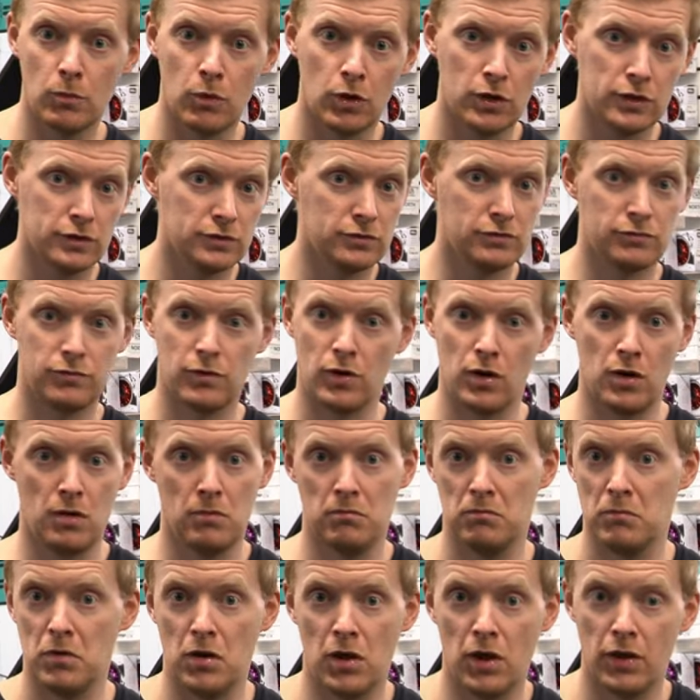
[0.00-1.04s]
ones
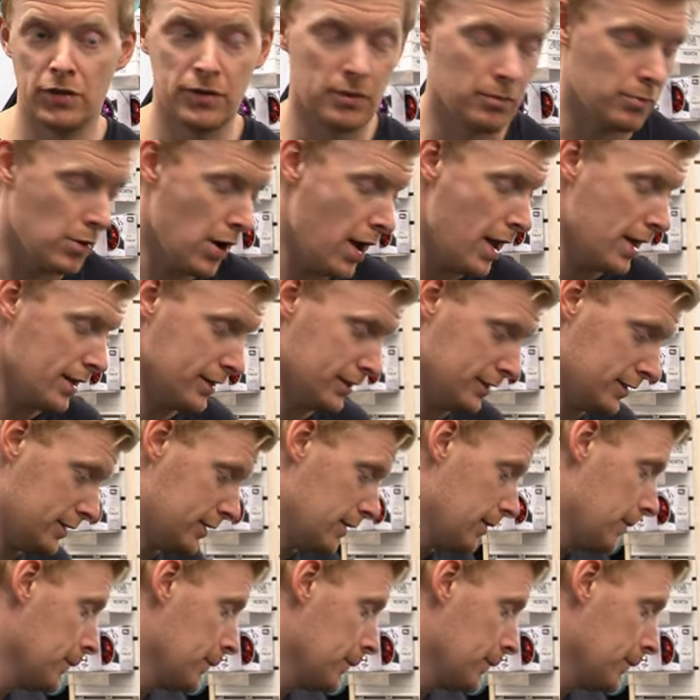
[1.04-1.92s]
from other brands.